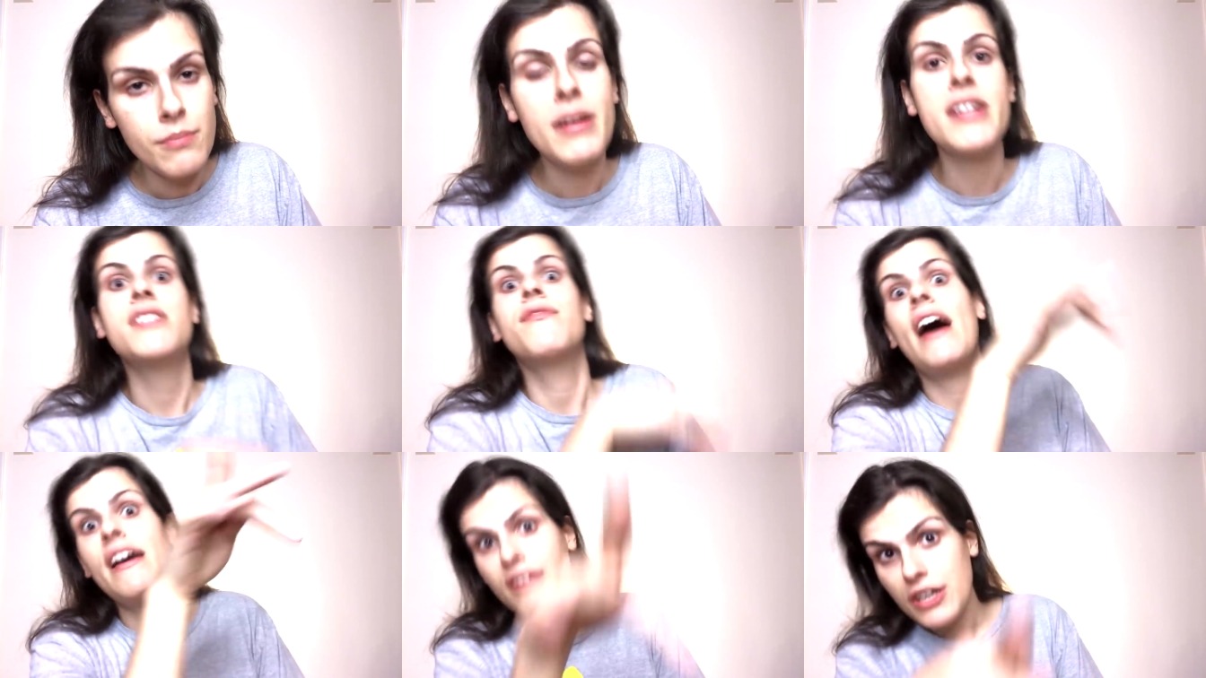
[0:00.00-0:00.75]
because
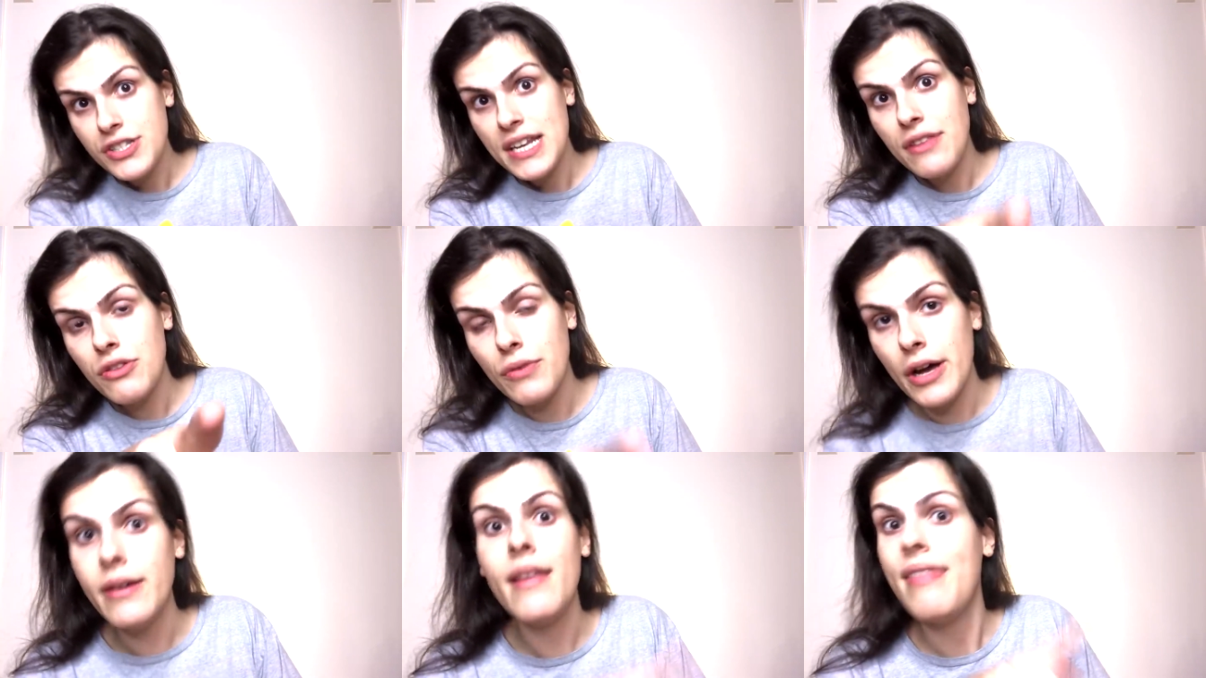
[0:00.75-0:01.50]
five years down the
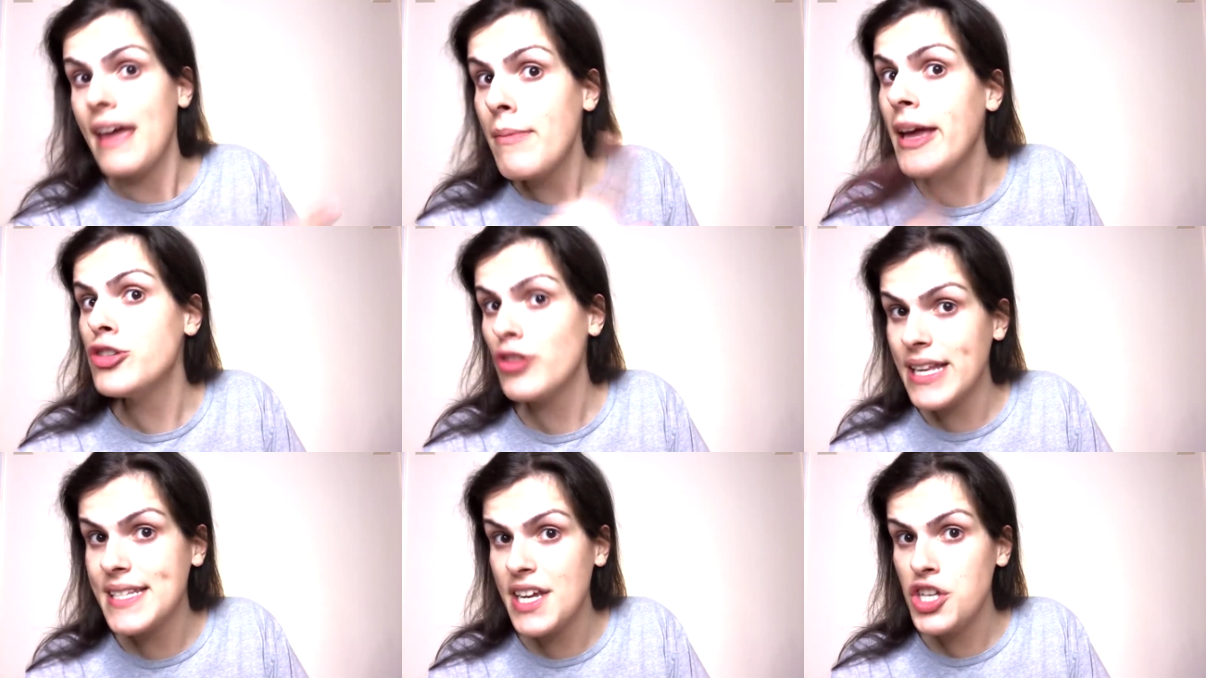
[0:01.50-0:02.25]
road, they might
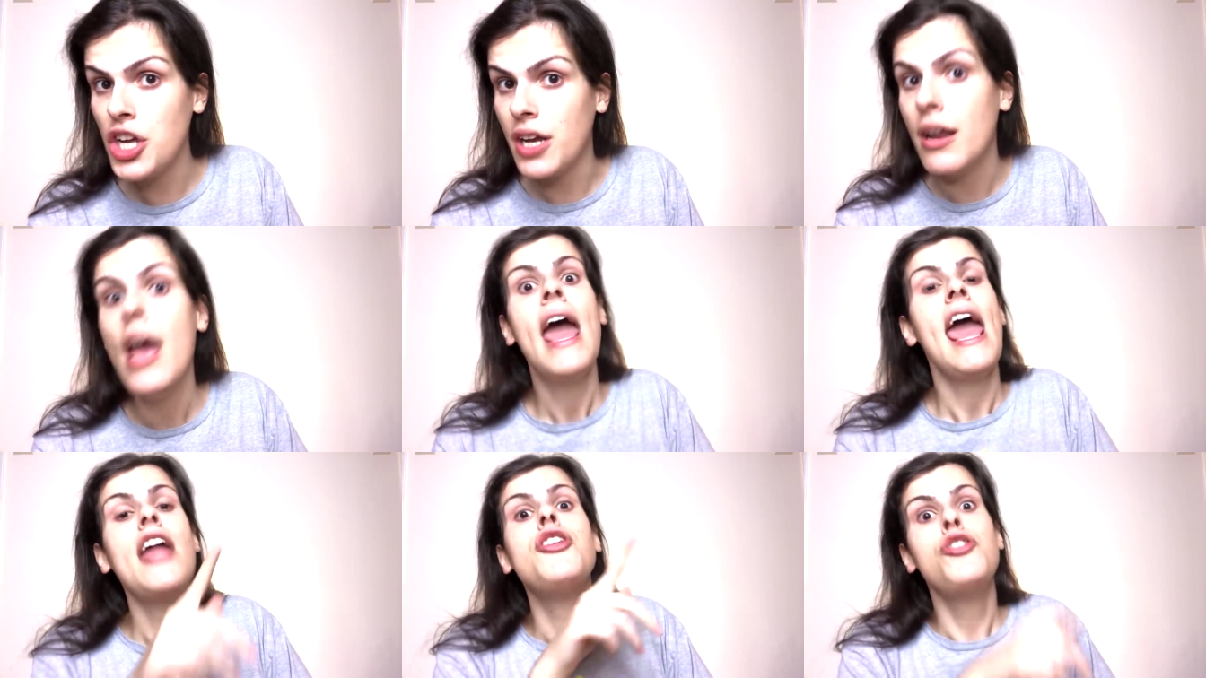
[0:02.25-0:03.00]
transition
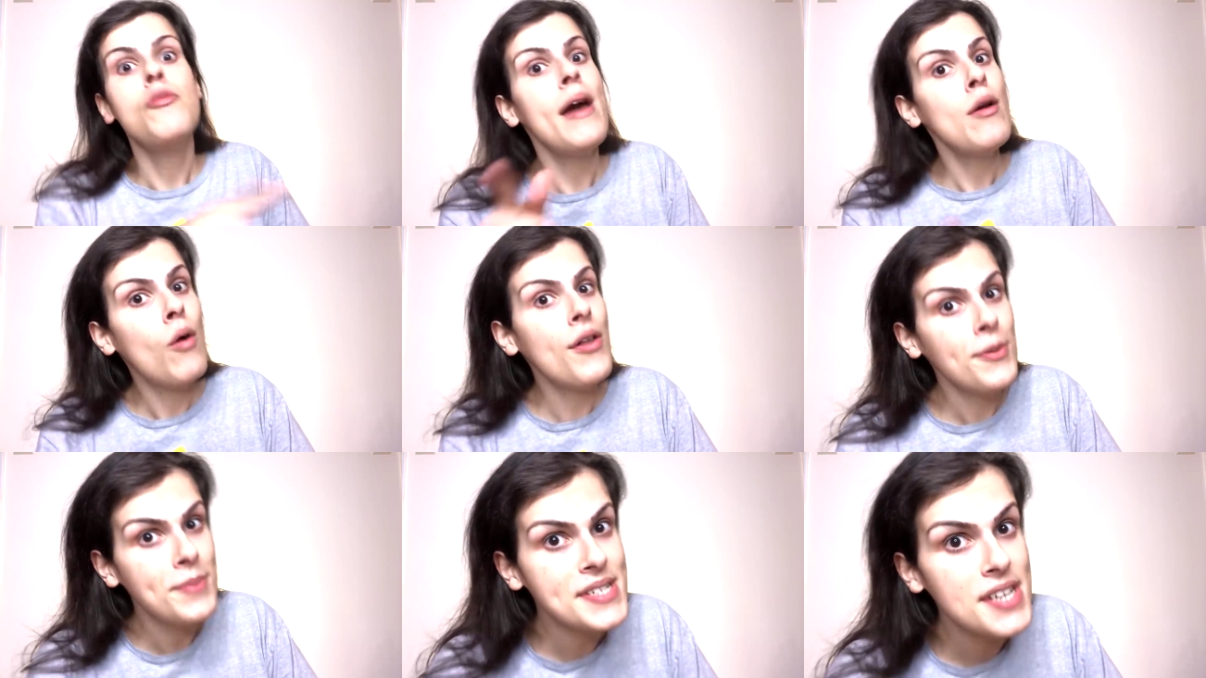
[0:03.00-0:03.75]
and you might
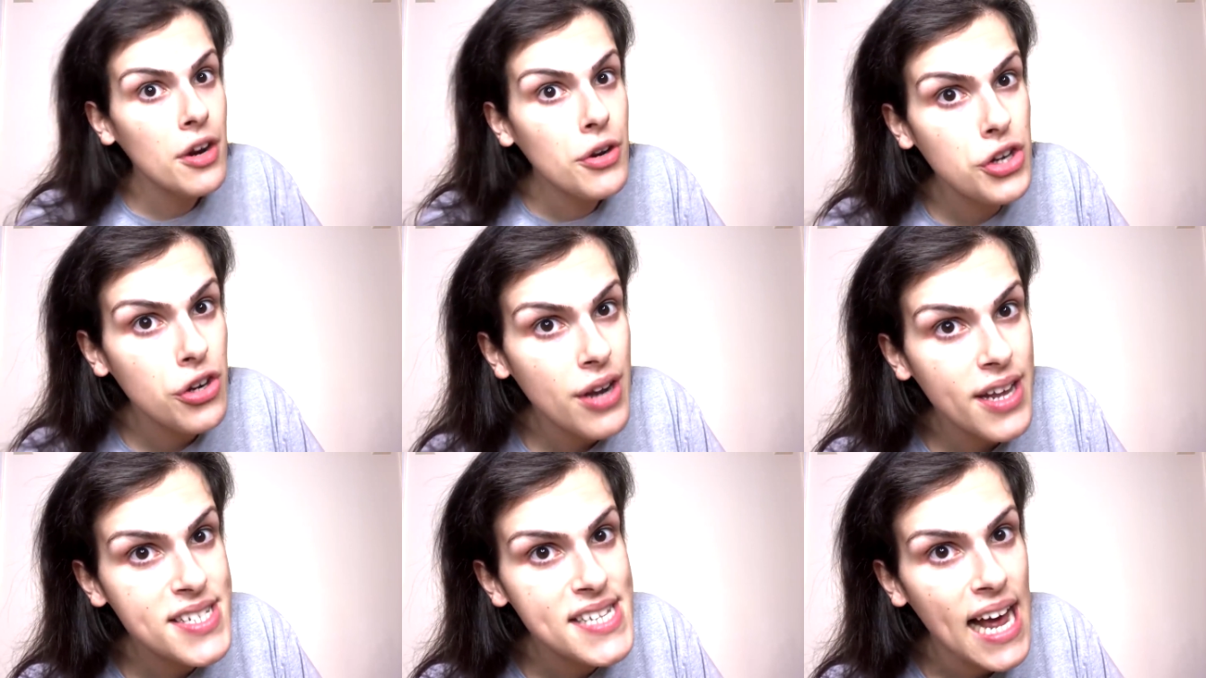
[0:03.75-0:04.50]
want them to suck on your
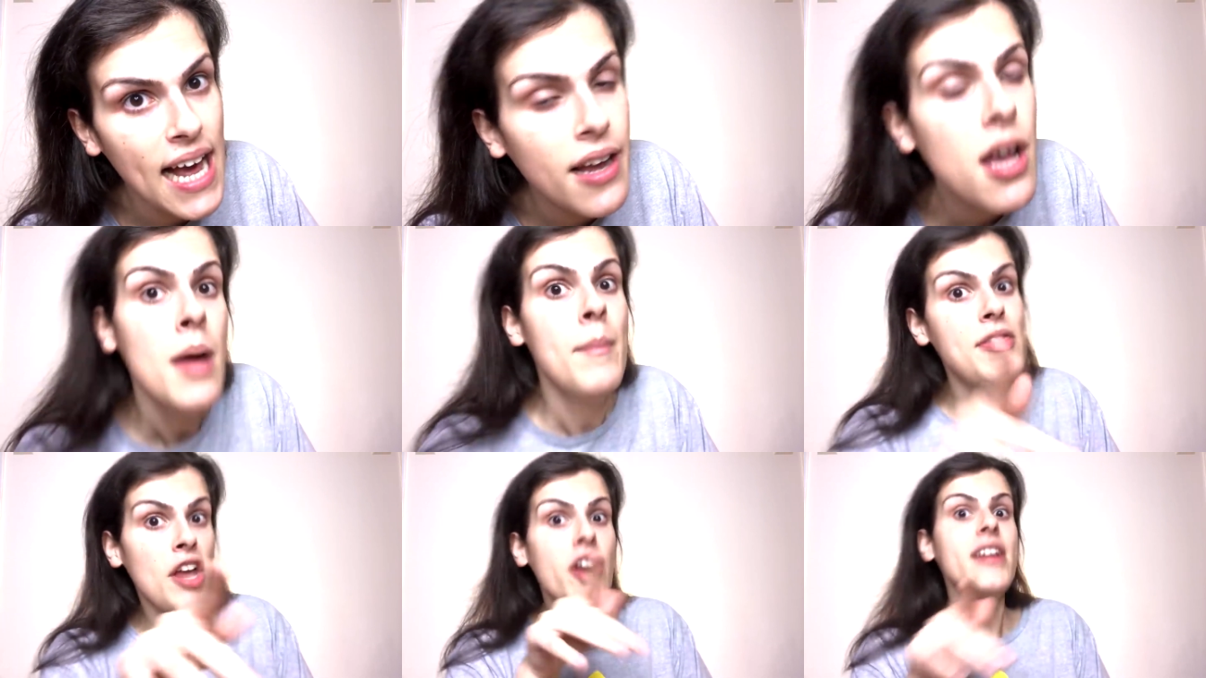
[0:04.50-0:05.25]
nutsack,
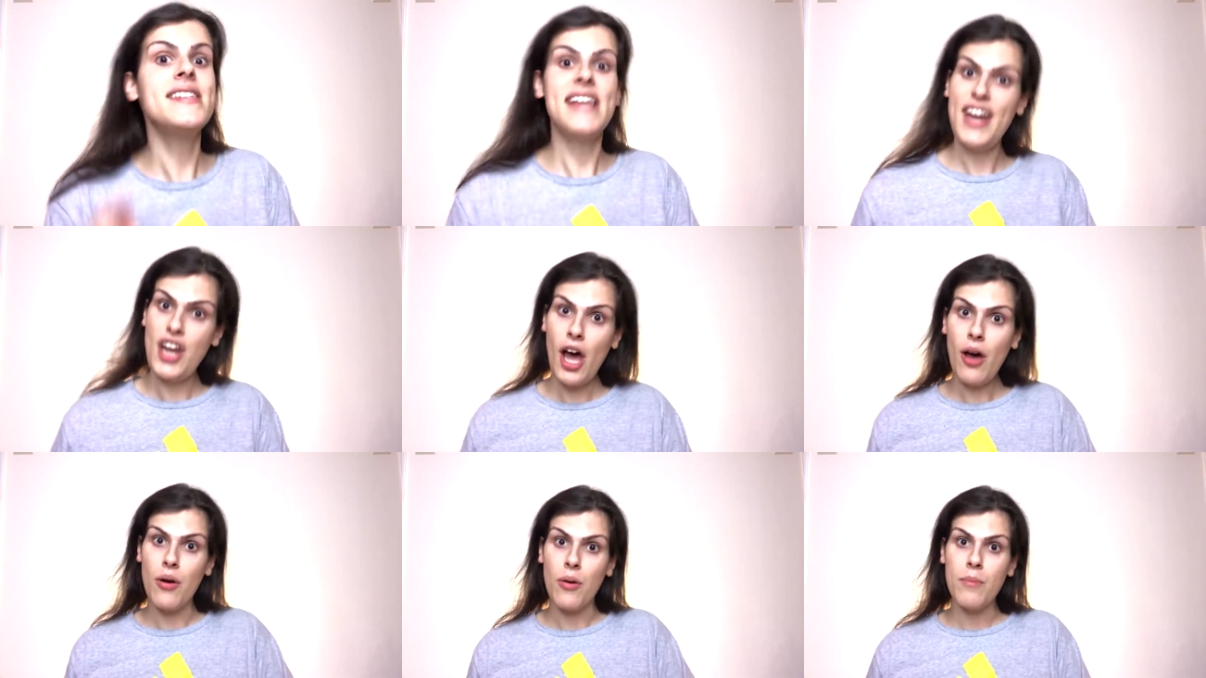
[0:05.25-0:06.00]
but they're gonna say
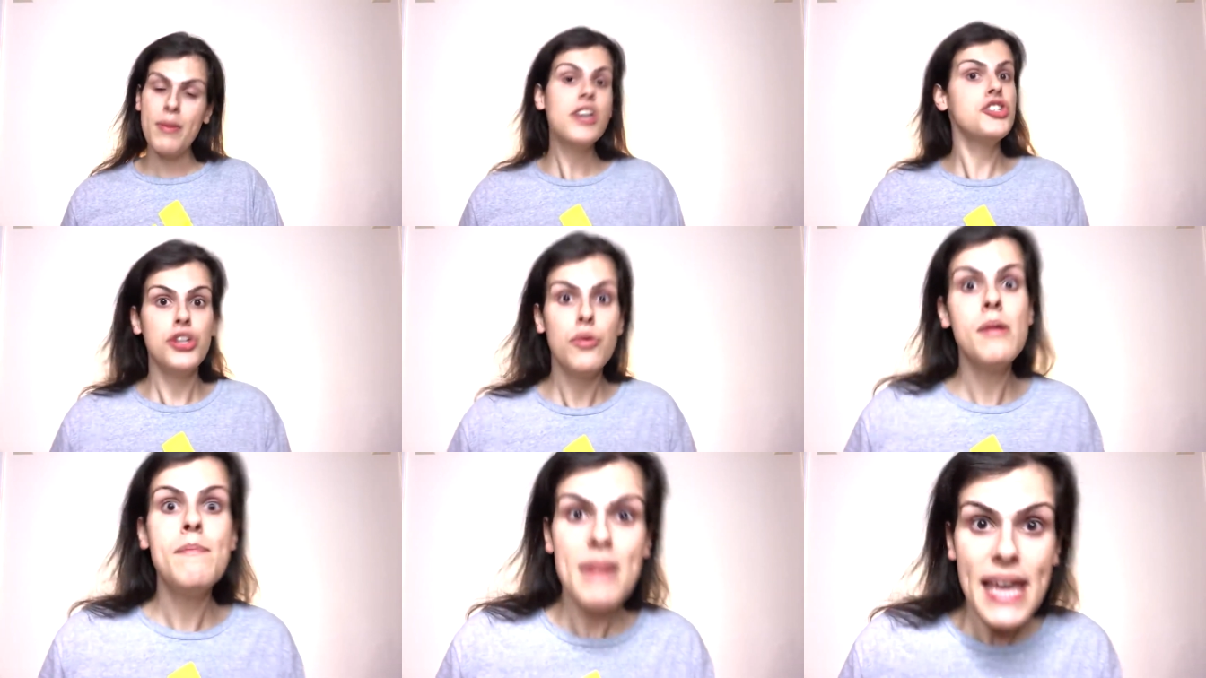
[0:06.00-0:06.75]
no because you
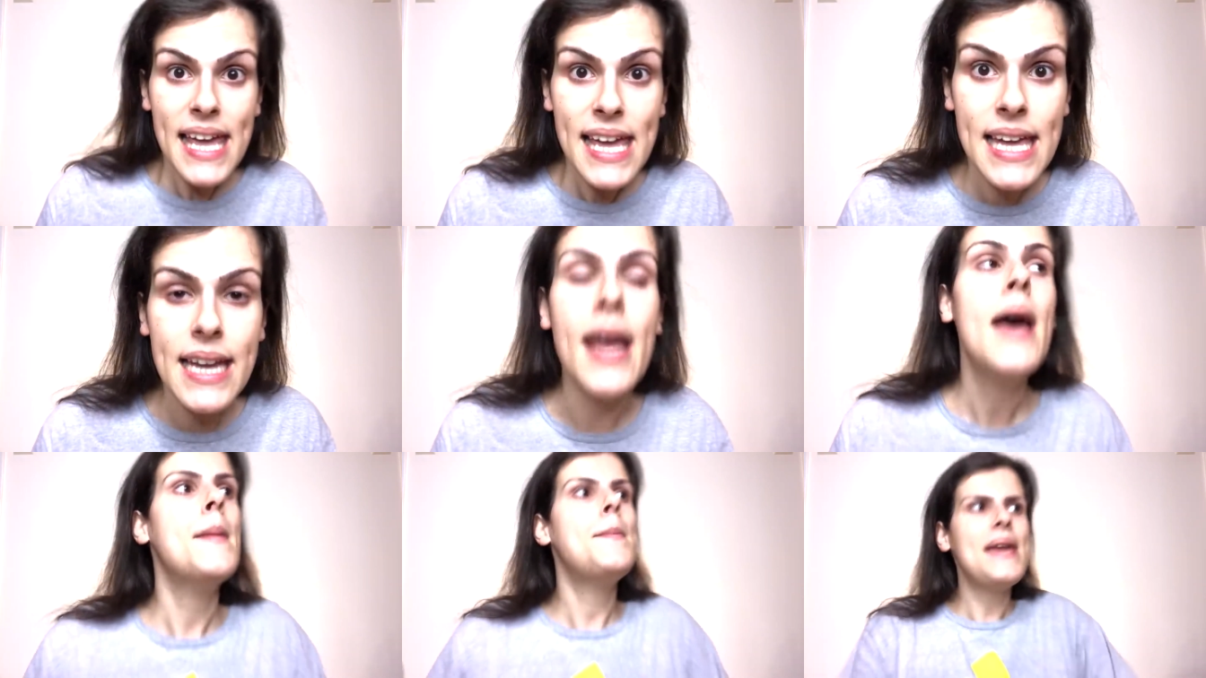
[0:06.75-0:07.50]
were mean.
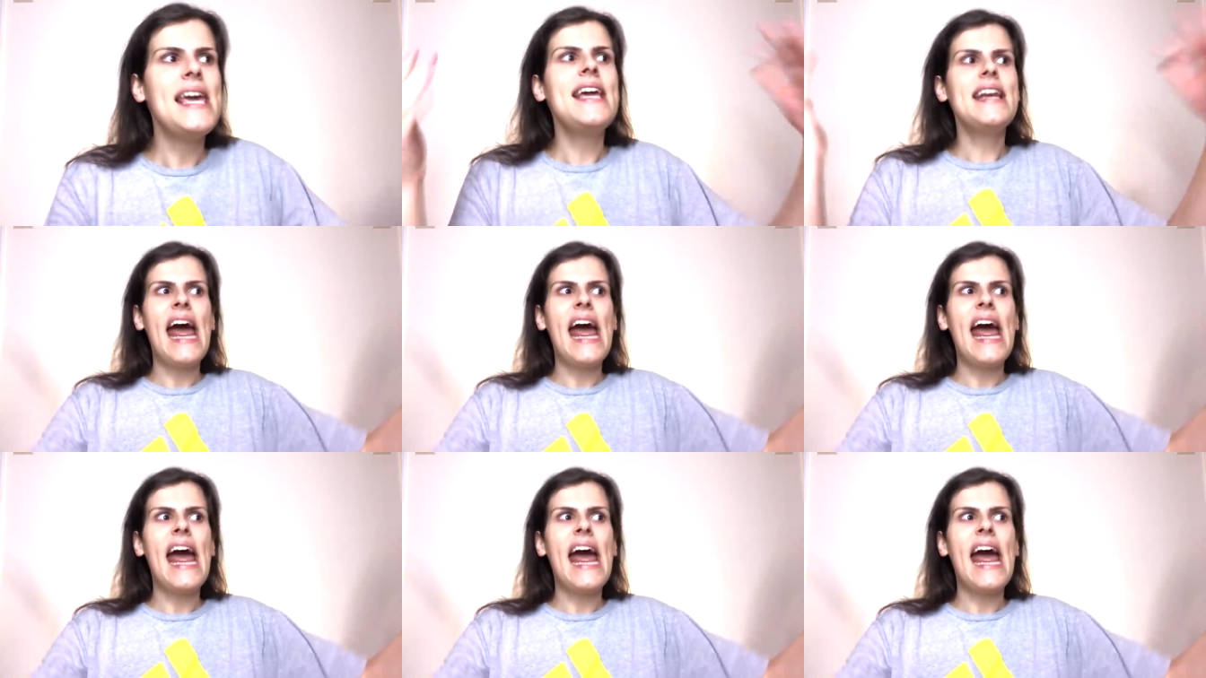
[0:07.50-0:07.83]
Be